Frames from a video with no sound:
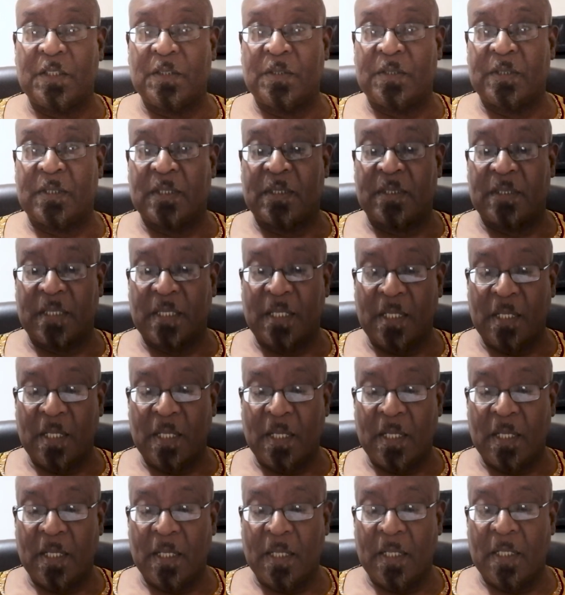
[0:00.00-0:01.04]
used to say,
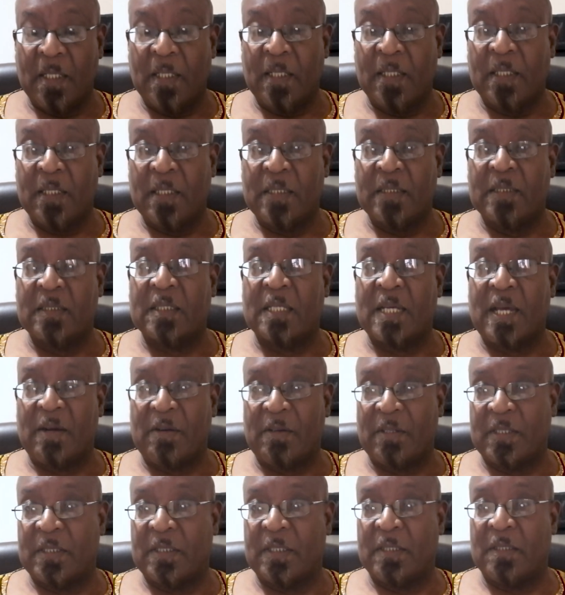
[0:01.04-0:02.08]
his
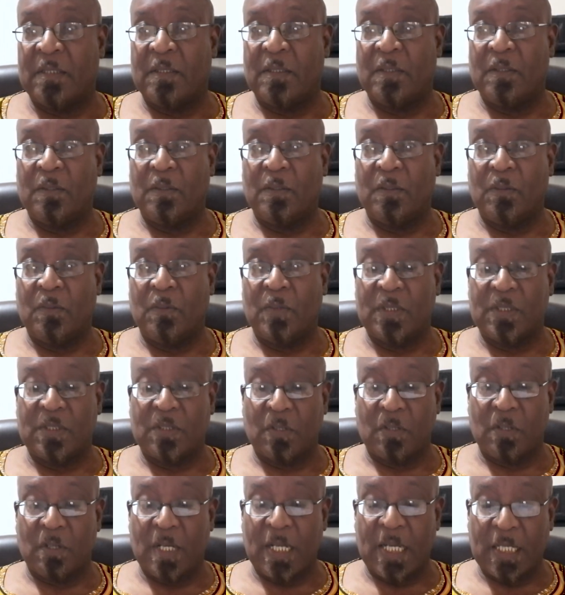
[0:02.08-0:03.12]
character was
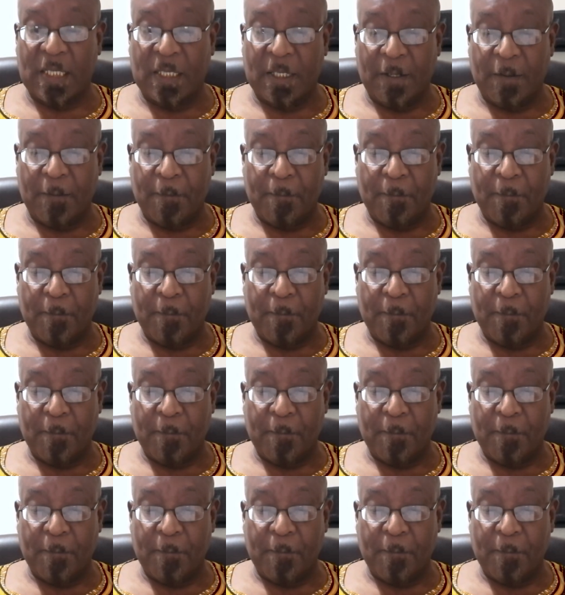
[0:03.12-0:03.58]
the Quran.